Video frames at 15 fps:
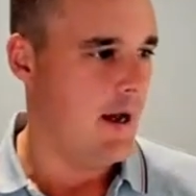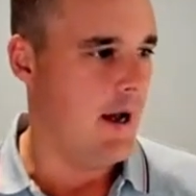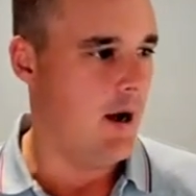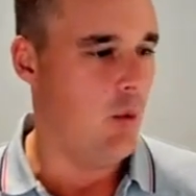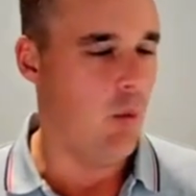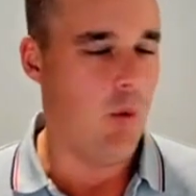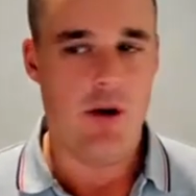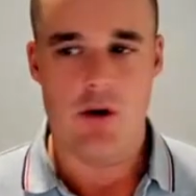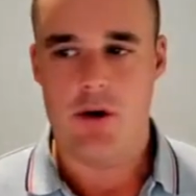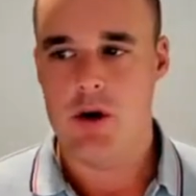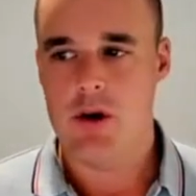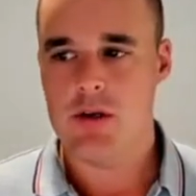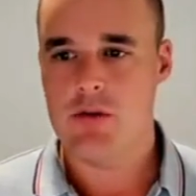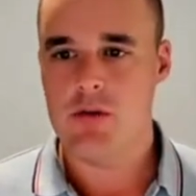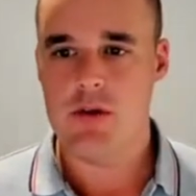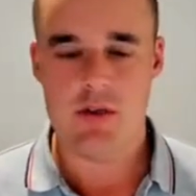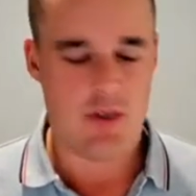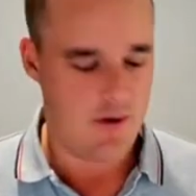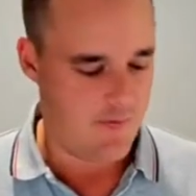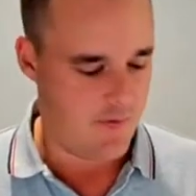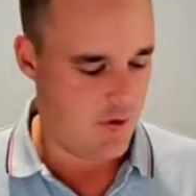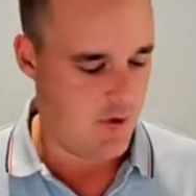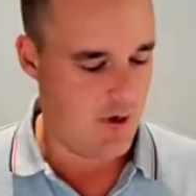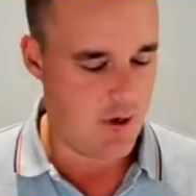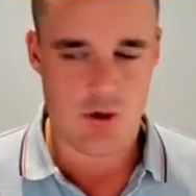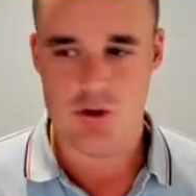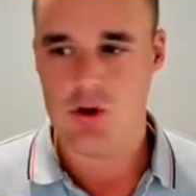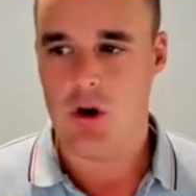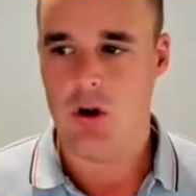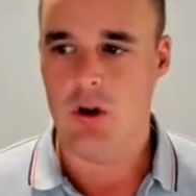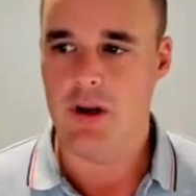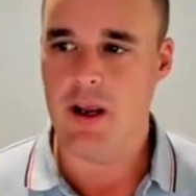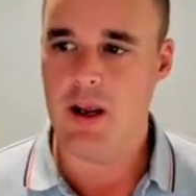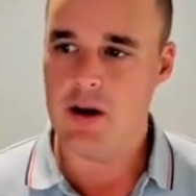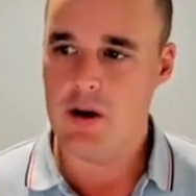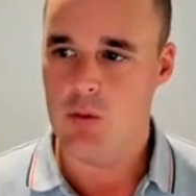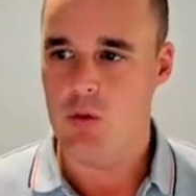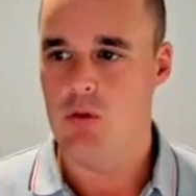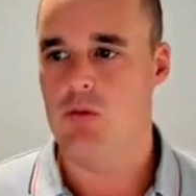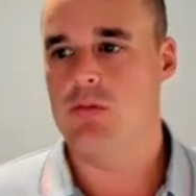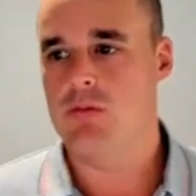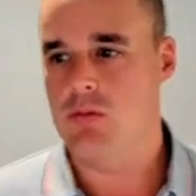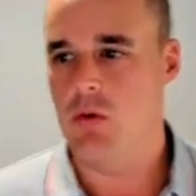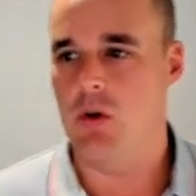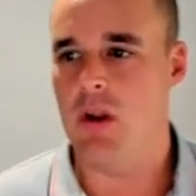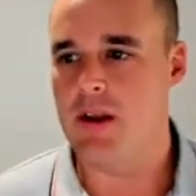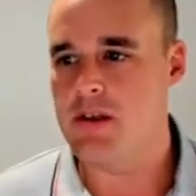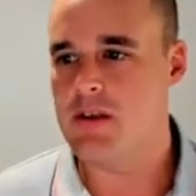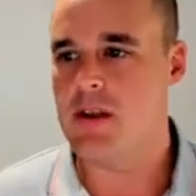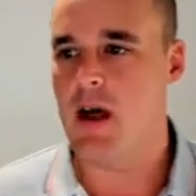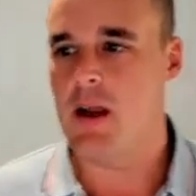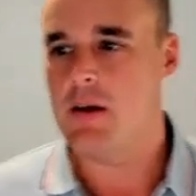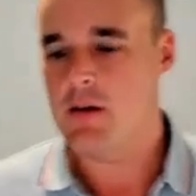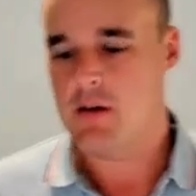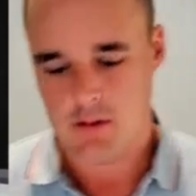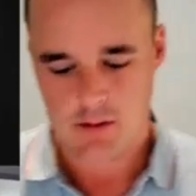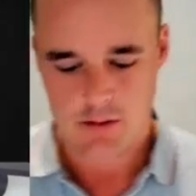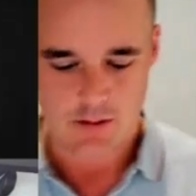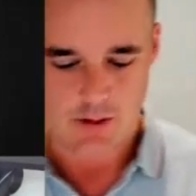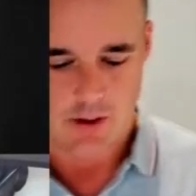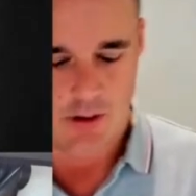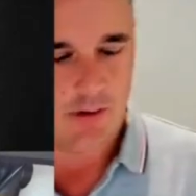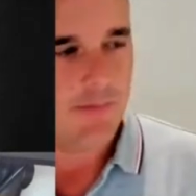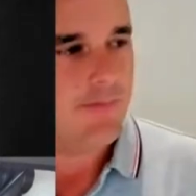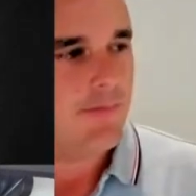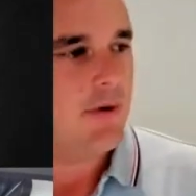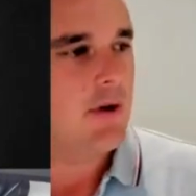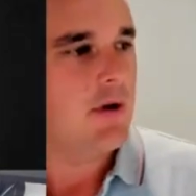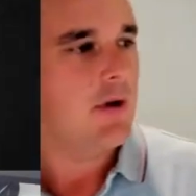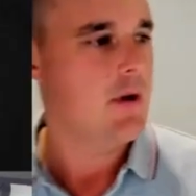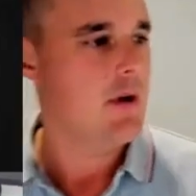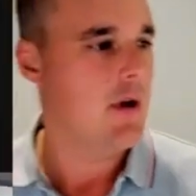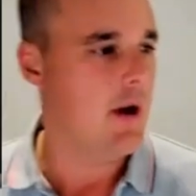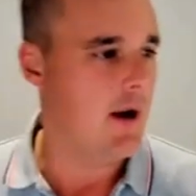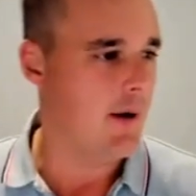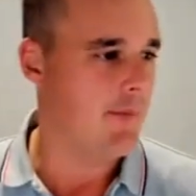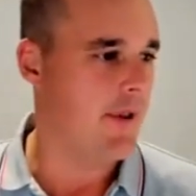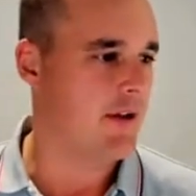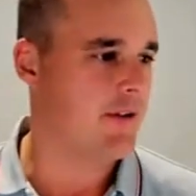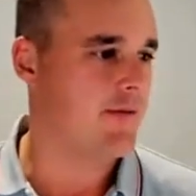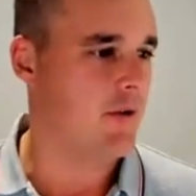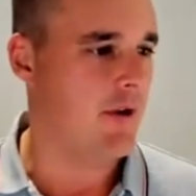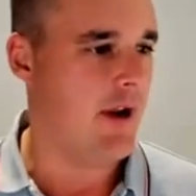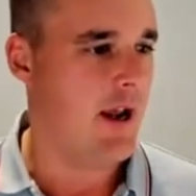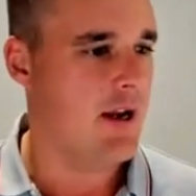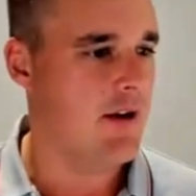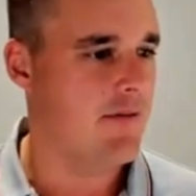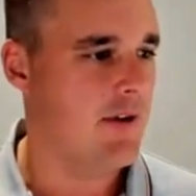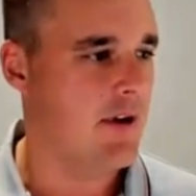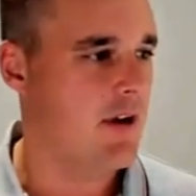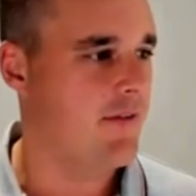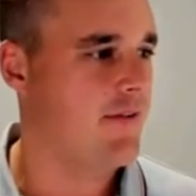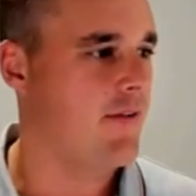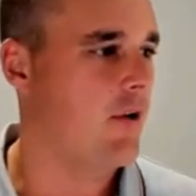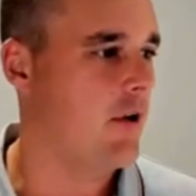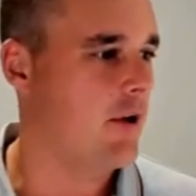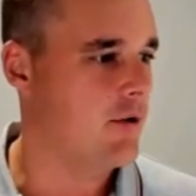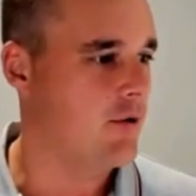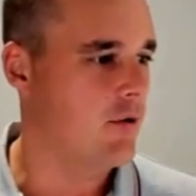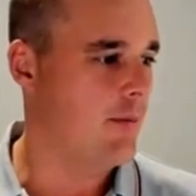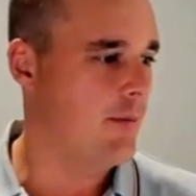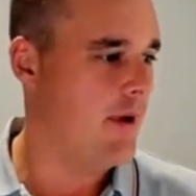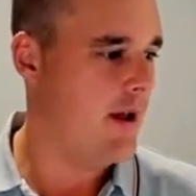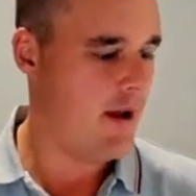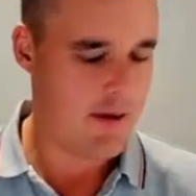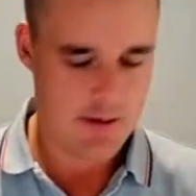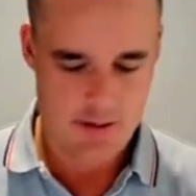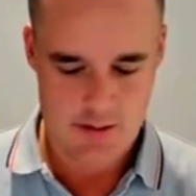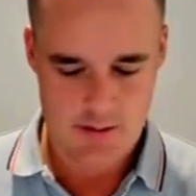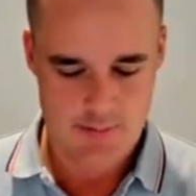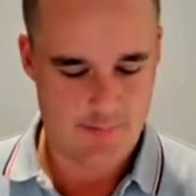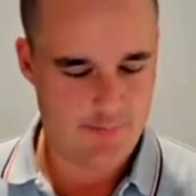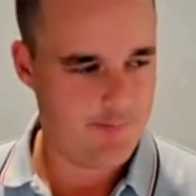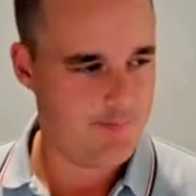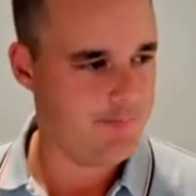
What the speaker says: where your cursor is, and if you hit Control again, it will release that. So that's very handy if you need to find your mouse.